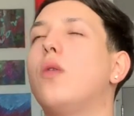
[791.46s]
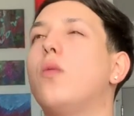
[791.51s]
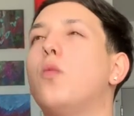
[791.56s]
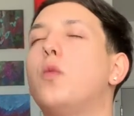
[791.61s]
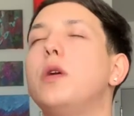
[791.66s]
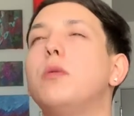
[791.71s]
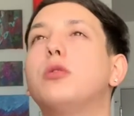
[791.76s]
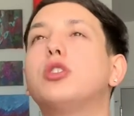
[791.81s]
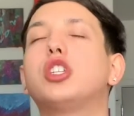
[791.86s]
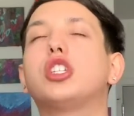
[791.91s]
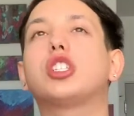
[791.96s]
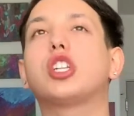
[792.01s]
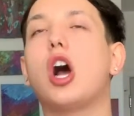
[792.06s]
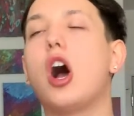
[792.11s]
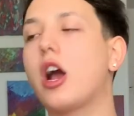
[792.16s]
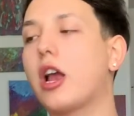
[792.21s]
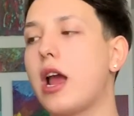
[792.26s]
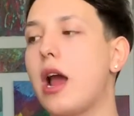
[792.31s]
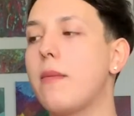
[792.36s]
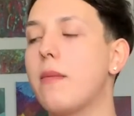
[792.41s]
we were just
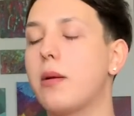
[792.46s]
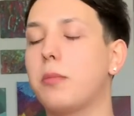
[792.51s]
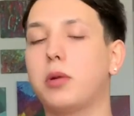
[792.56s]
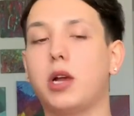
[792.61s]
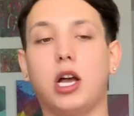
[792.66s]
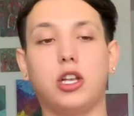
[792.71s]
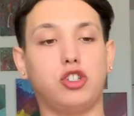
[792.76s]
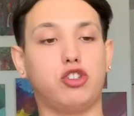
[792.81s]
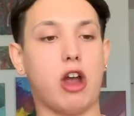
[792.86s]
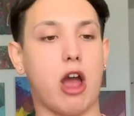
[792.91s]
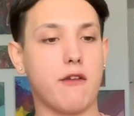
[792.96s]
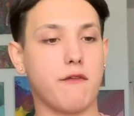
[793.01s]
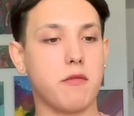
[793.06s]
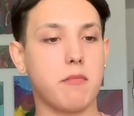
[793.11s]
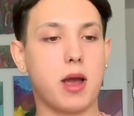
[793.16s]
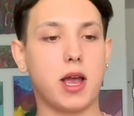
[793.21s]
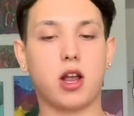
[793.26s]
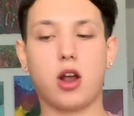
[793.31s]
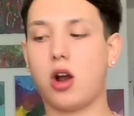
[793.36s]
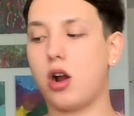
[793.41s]
talking. I remember driving
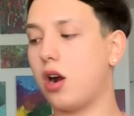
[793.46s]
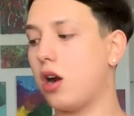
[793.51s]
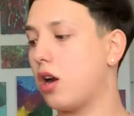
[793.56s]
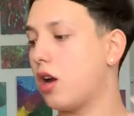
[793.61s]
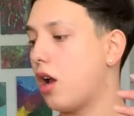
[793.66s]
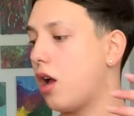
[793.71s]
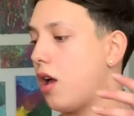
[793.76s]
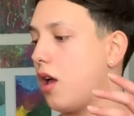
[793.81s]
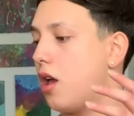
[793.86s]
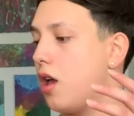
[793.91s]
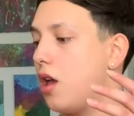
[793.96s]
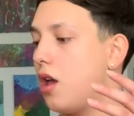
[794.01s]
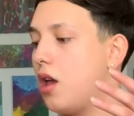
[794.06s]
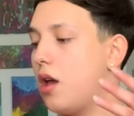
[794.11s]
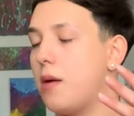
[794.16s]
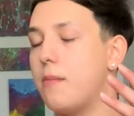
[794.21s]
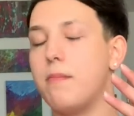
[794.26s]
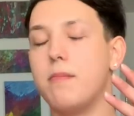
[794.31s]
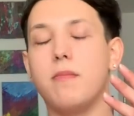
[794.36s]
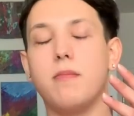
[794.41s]
my car.
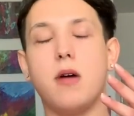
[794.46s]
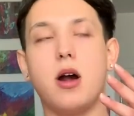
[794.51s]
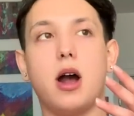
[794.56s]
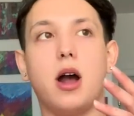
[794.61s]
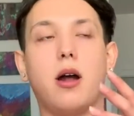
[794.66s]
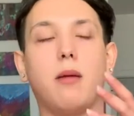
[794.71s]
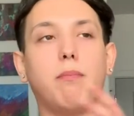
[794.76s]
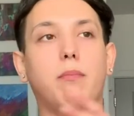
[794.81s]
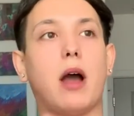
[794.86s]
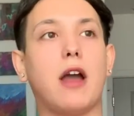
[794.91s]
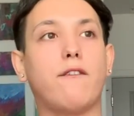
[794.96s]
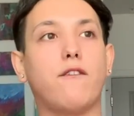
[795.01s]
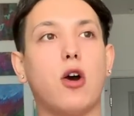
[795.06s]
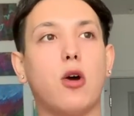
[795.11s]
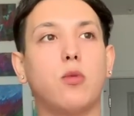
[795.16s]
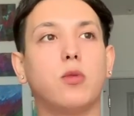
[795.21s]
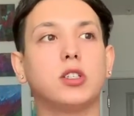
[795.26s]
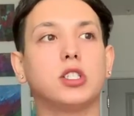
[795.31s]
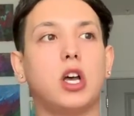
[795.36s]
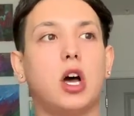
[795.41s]
My
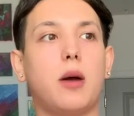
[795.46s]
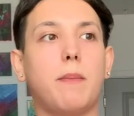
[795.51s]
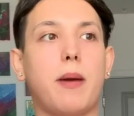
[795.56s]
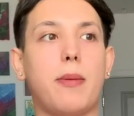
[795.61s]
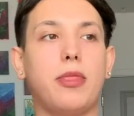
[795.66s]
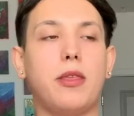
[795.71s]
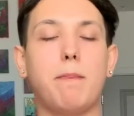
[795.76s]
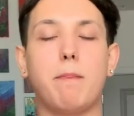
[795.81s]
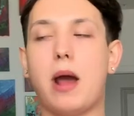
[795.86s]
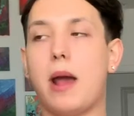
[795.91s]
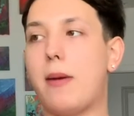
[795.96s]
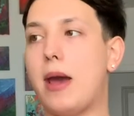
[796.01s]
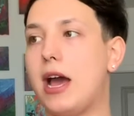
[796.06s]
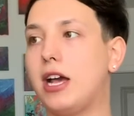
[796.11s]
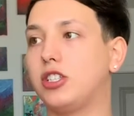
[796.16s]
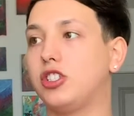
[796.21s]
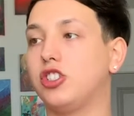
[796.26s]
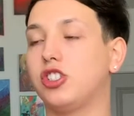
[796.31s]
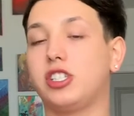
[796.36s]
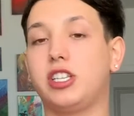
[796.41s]
phone was on my
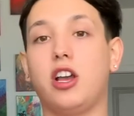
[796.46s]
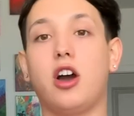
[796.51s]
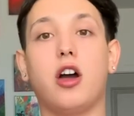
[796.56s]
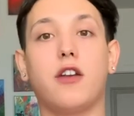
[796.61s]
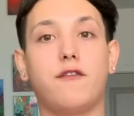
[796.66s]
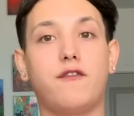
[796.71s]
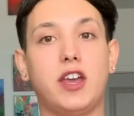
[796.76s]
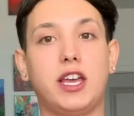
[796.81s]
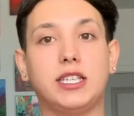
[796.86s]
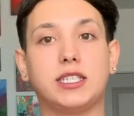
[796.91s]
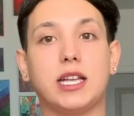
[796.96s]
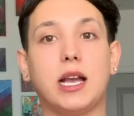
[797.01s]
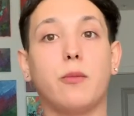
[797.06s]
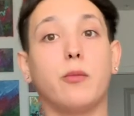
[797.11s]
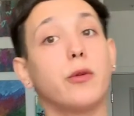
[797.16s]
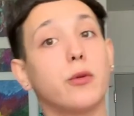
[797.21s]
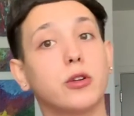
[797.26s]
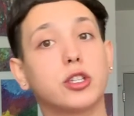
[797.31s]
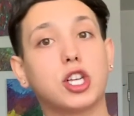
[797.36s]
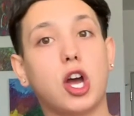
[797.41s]
passenger seat on FaceTime.
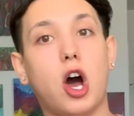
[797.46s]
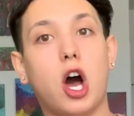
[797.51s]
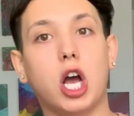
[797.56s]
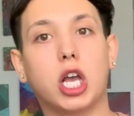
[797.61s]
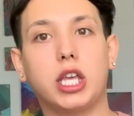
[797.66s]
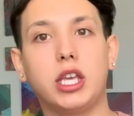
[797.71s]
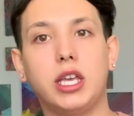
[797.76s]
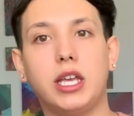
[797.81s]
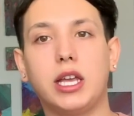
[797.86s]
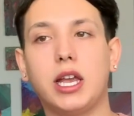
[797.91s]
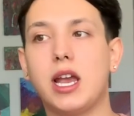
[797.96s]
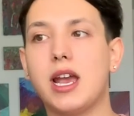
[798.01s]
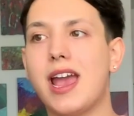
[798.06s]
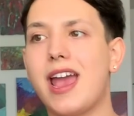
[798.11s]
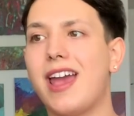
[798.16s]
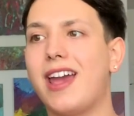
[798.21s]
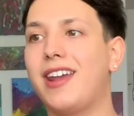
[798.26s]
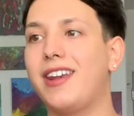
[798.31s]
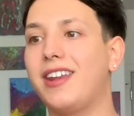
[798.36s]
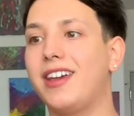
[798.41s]
We were talking,
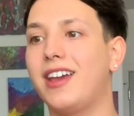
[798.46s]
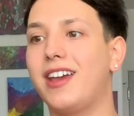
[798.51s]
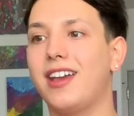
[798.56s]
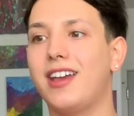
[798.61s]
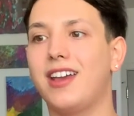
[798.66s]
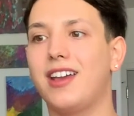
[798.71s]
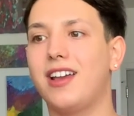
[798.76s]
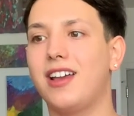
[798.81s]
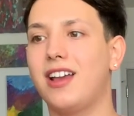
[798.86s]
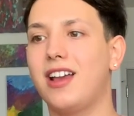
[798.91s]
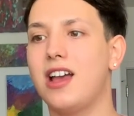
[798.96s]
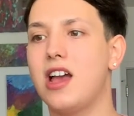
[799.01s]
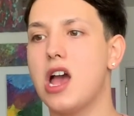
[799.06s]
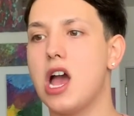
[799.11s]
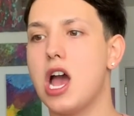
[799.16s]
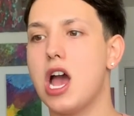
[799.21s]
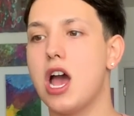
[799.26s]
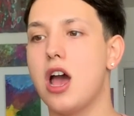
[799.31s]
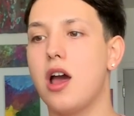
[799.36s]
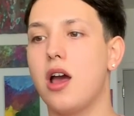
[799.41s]
and
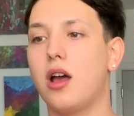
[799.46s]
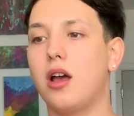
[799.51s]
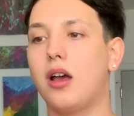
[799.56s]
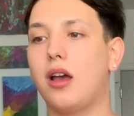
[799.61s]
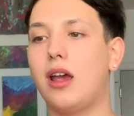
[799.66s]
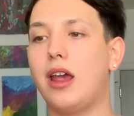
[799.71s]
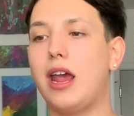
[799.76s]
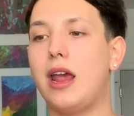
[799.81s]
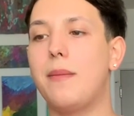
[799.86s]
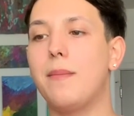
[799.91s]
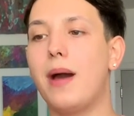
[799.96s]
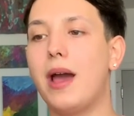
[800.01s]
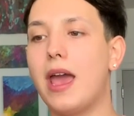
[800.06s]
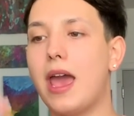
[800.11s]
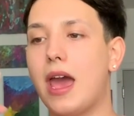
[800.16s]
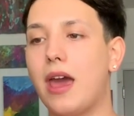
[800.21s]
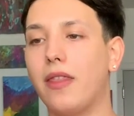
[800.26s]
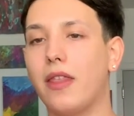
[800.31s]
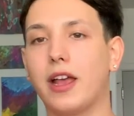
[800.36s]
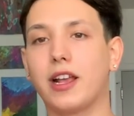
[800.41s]
in my
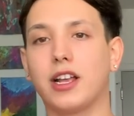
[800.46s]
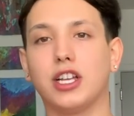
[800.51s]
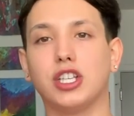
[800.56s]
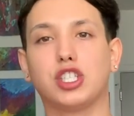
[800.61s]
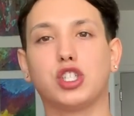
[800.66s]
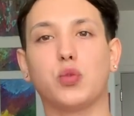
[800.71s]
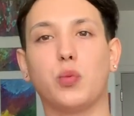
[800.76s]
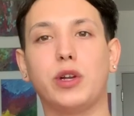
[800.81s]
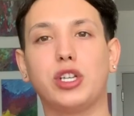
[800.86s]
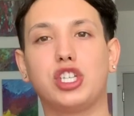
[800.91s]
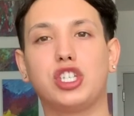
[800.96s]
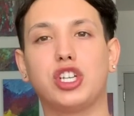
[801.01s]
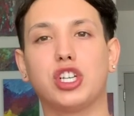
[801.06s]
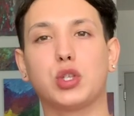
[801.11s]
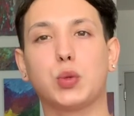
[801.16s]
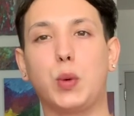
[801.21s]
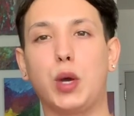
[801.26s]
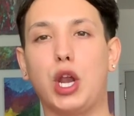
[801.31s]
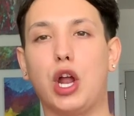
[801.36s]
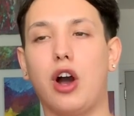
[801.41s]
head, like, a switch just
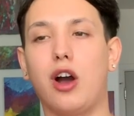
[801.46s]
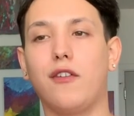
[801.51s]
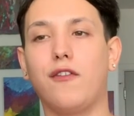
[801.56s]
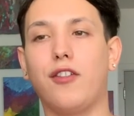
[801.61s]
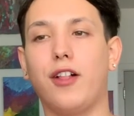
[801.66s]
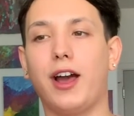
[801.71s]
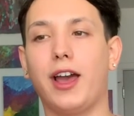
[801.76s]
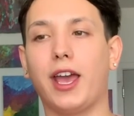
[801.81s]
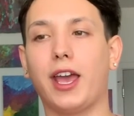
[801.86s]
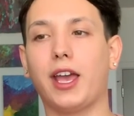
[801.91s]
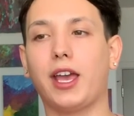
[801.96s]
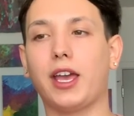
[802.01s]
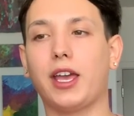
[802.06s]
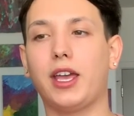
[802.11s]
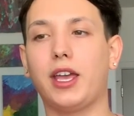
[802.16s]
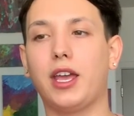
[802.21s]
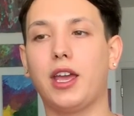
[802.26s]
went off, like,